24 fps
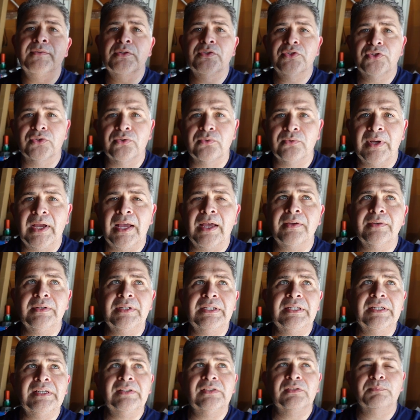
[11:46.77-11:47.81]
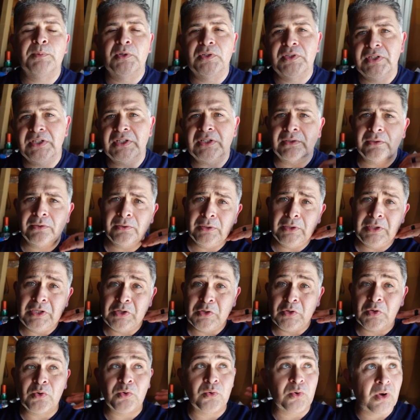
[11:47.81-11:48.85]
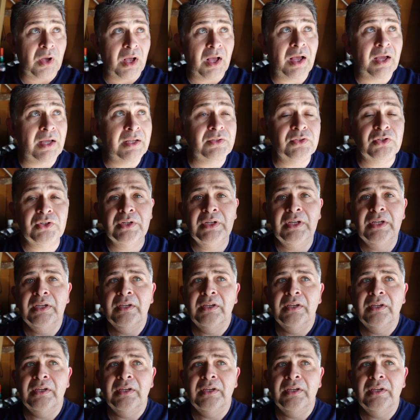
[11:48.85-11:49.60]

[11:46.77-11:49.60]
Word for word: your surroundings, particularly your garage.